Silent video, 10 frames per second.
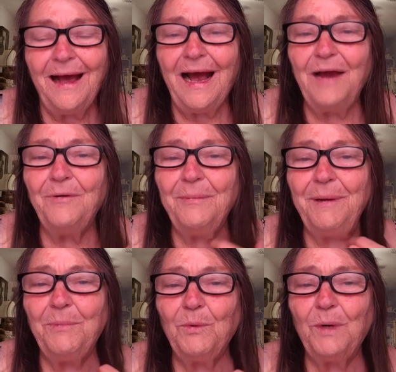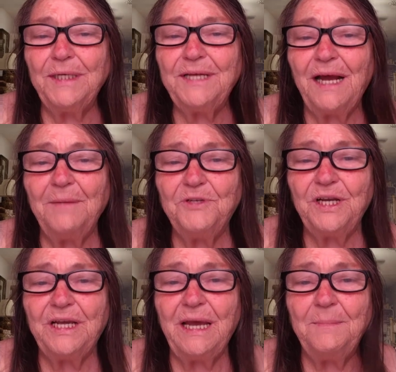I remember one time she
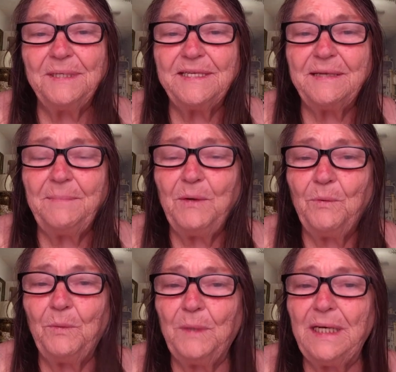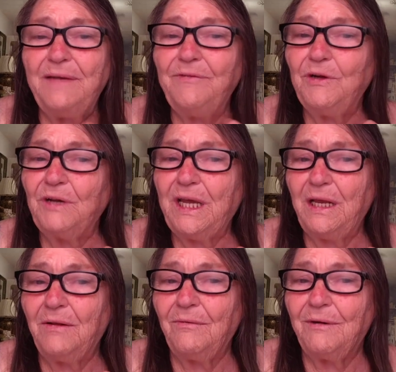came to see me when we lived on
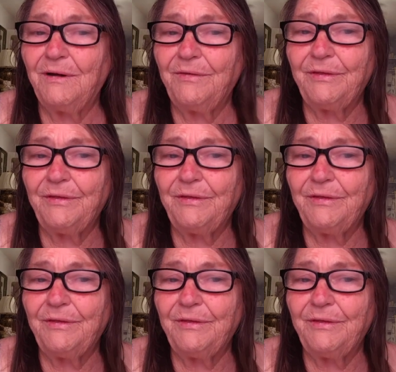Kenilworth.